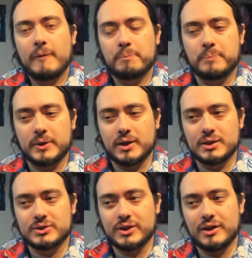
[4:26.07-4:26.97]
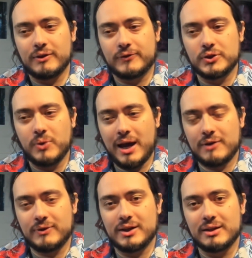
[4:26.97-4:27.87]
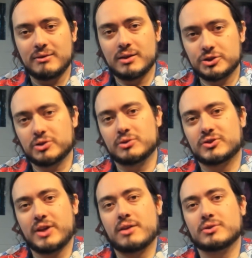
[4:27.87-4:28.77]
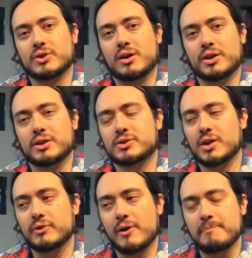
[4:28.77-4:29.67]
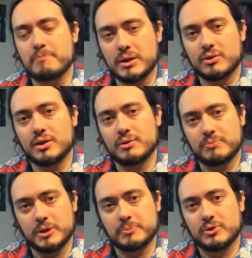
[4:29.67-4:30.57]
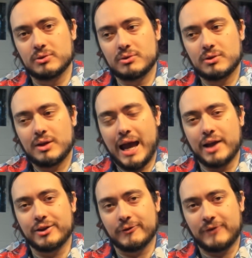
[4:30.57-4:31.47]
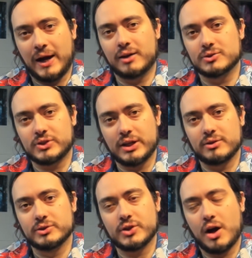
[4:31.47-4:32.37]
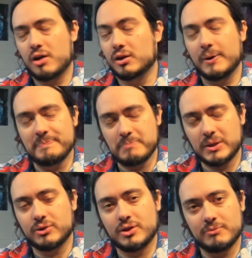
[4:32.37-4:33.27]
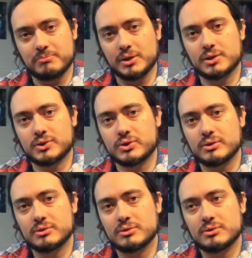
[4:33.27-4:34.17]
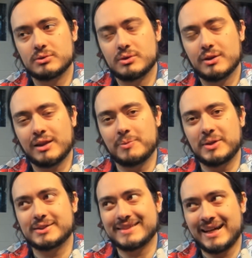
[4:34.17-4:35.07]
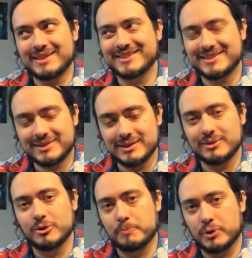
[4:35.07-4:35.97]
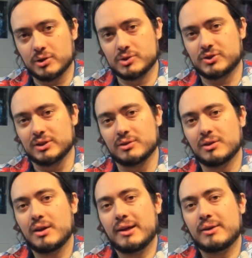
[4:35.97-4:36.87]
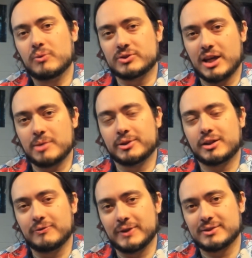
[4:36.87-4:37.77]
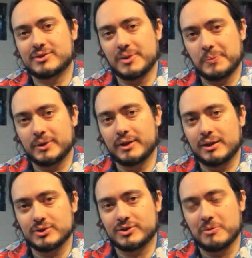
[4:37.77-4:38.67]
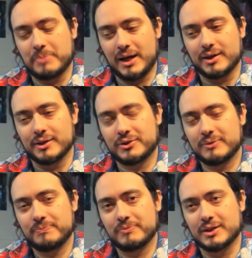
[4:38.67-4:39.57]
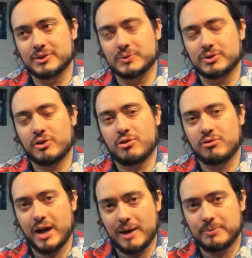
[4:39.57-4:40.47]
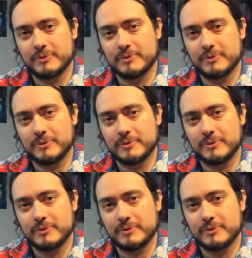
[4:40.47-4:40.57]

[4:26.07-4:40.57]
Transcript: Because if you have an initial sales audience of 1 million people and your final sales are 1 million books, that means not a single person was able to convince someone else to buy it because it was crap.